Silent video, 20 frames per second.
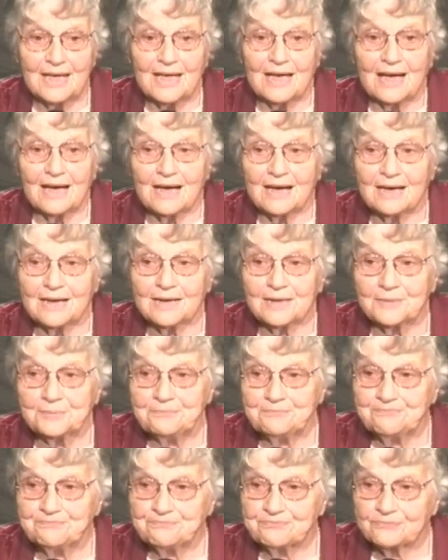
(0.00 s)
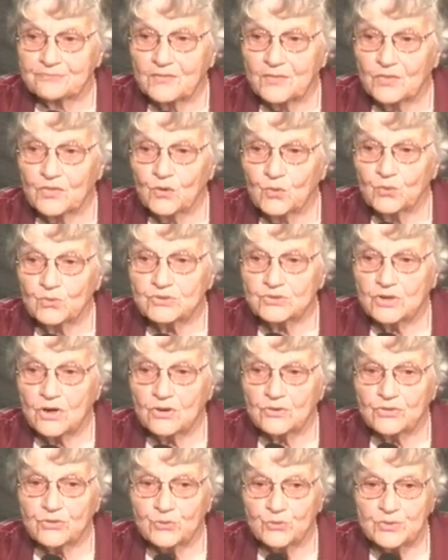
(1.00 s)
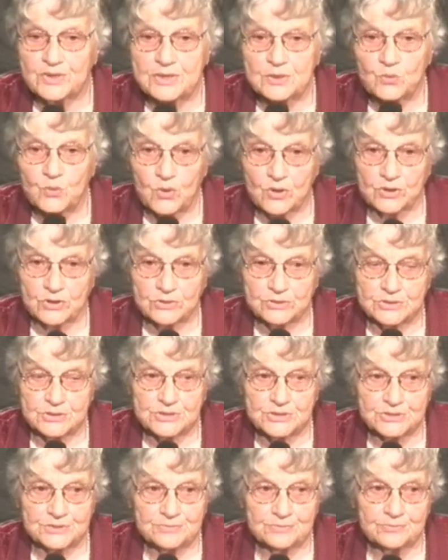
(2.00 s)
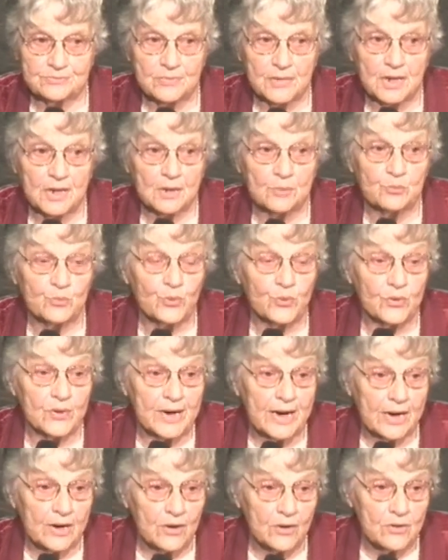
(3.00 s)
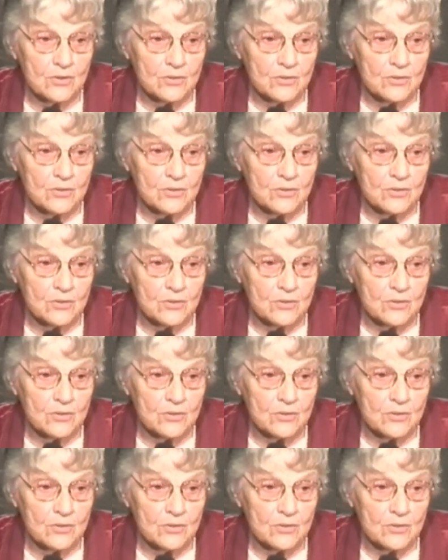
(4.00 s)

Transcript: Uh, those are three words prayer,